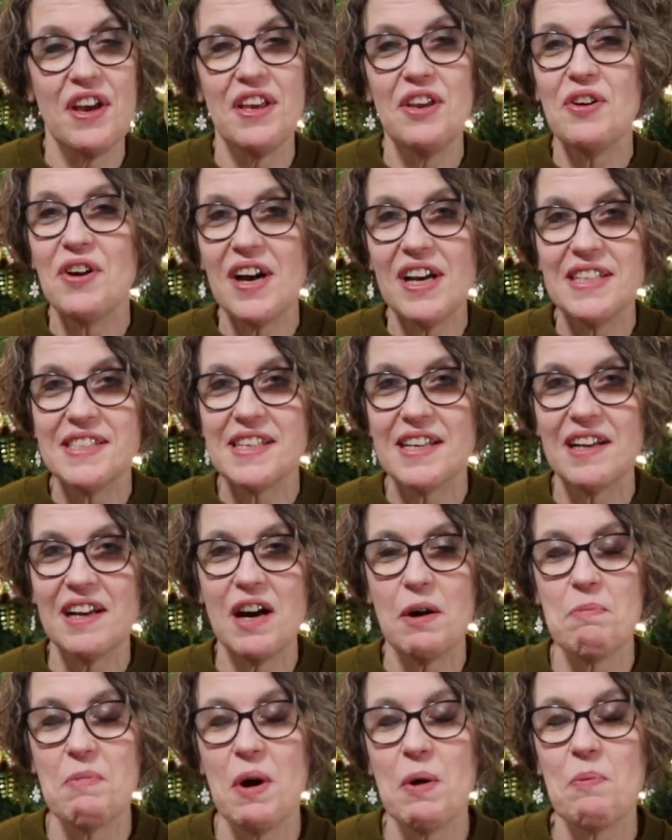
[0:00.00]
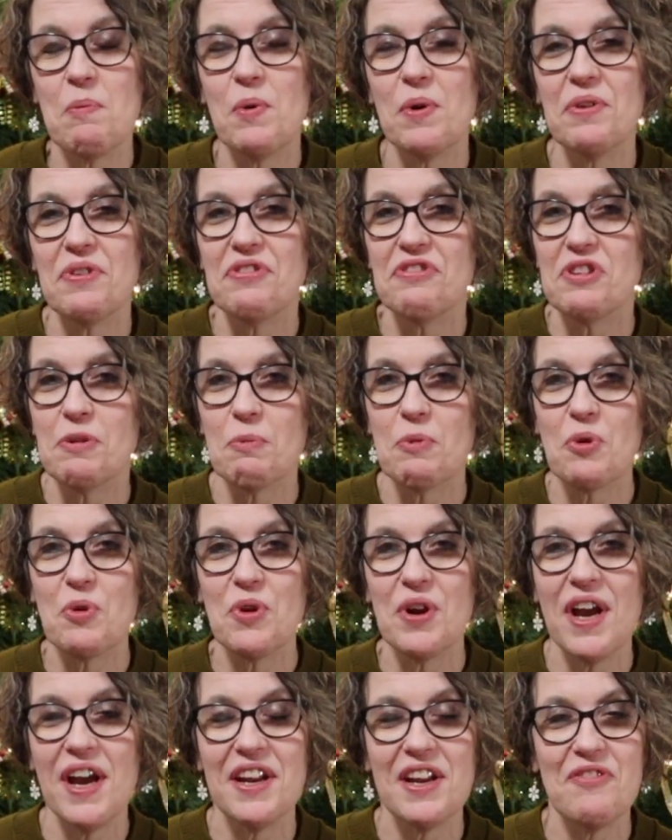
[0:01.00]
you guys can come up with some
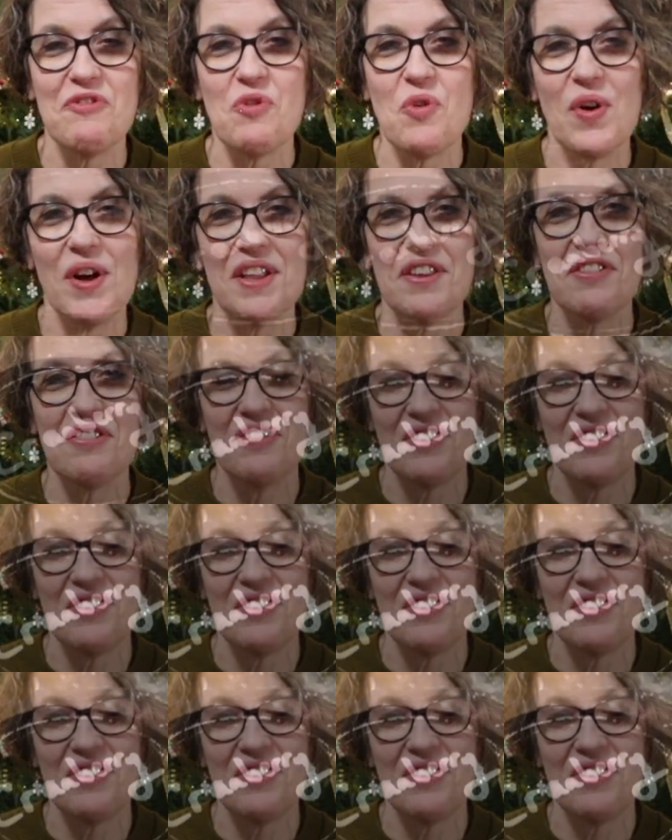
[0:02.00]
creative ones